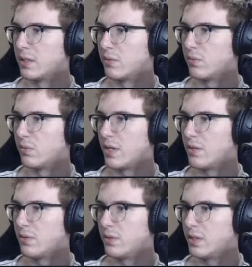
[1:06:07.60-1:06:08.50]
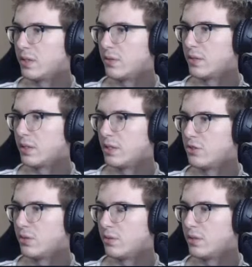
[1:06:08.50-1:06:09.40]
Render only, no.
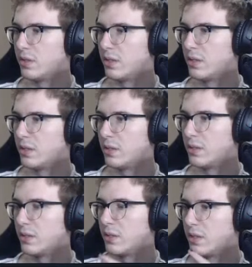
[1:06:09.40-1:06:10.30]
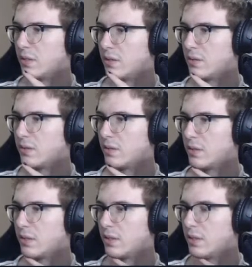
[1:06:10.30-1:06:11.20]
Collision only, no.
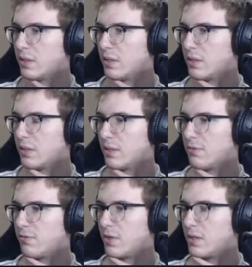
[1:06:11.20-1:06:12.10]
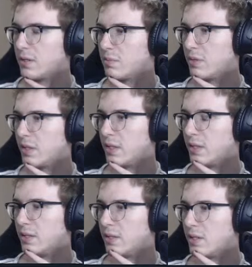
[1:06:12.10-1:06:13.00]
Fog
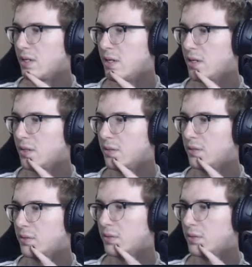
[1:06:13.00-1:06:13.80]
plane, no.